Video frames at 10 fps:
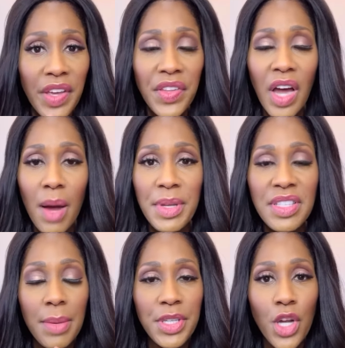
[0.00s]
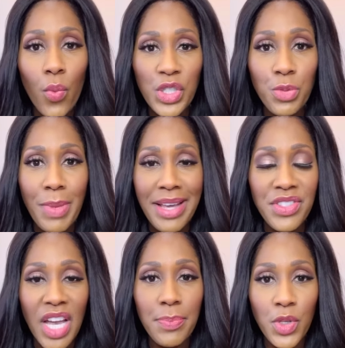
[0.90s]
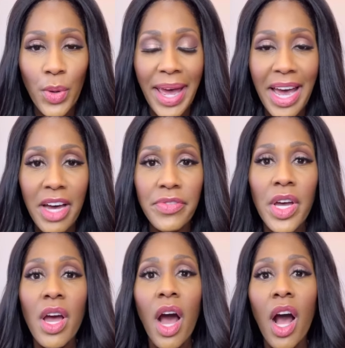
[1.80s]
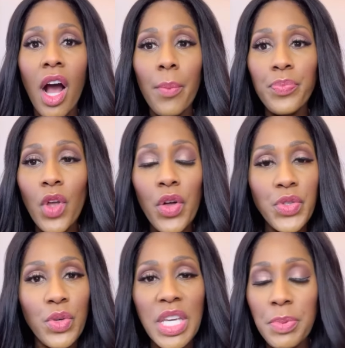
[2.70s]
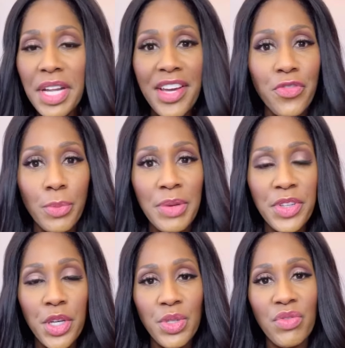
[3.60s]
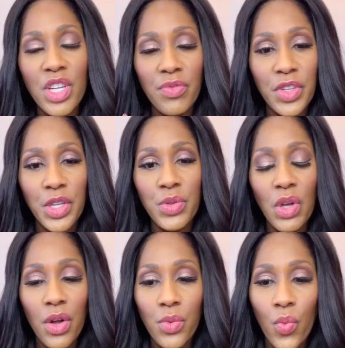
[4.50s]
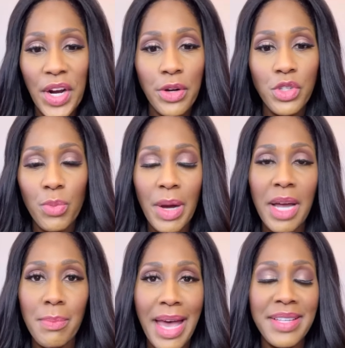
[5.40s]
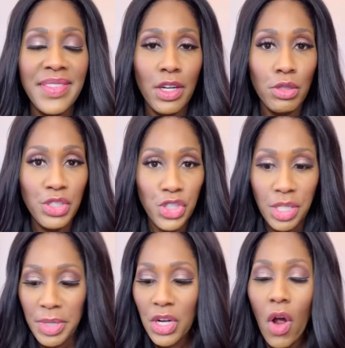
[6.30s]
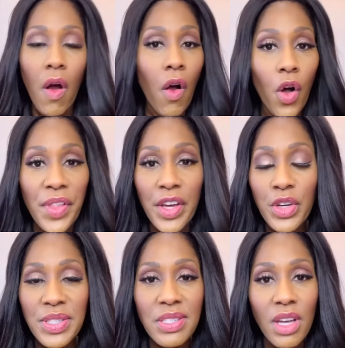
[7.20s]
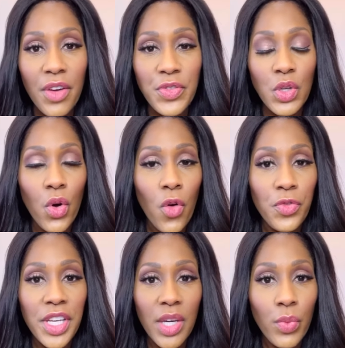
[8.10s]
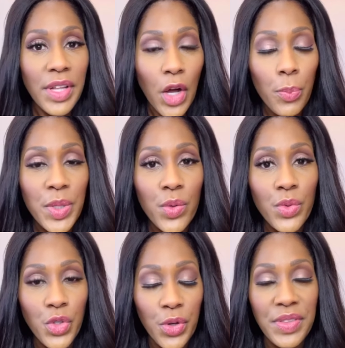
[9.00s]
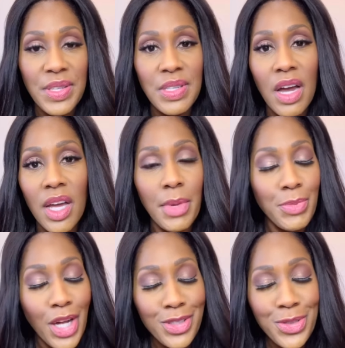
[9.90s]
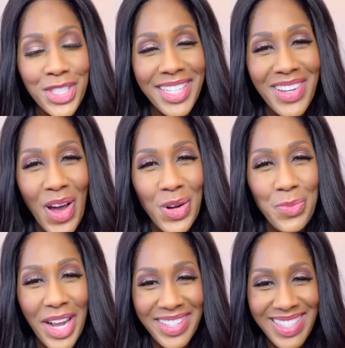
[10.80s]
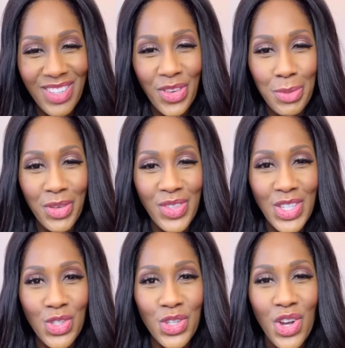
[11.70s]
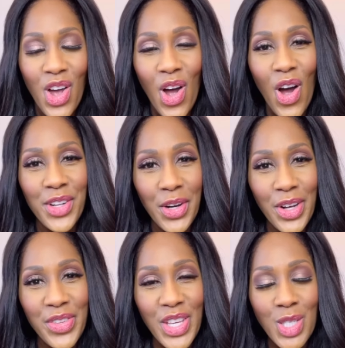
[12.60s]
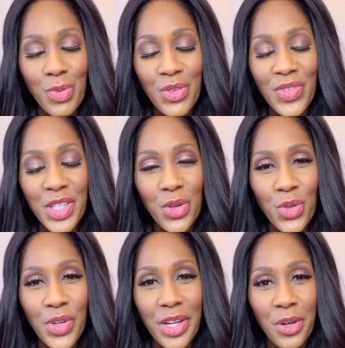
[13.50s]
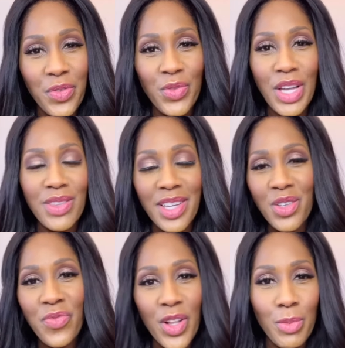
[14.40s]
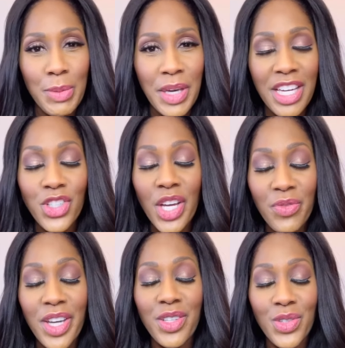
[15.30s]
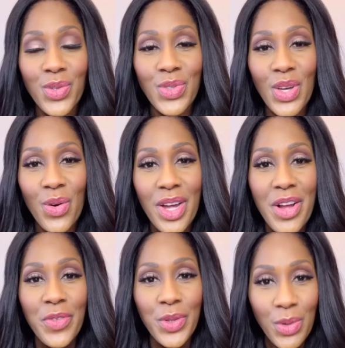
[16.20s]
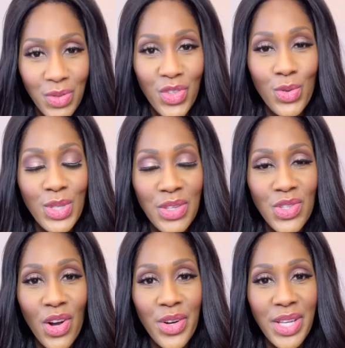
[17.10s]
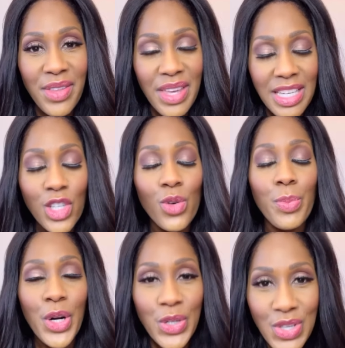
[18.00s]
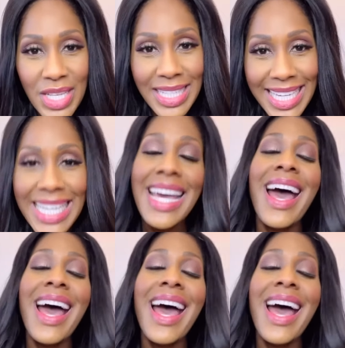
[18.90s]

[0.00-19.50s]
in the comments. Let me know which mask type you have. Um, also, keep an eye out for my videos. I've done videos on where to buy masks that are legitimate, all that good stuff. So hopefully it will help you during this time. I'm Dr. Jen Caudle, practicing family physician, on-air health expert and video creator. If you've not liked and followed my page, I invite you to do so. For those of you who send stars, I thank you personally.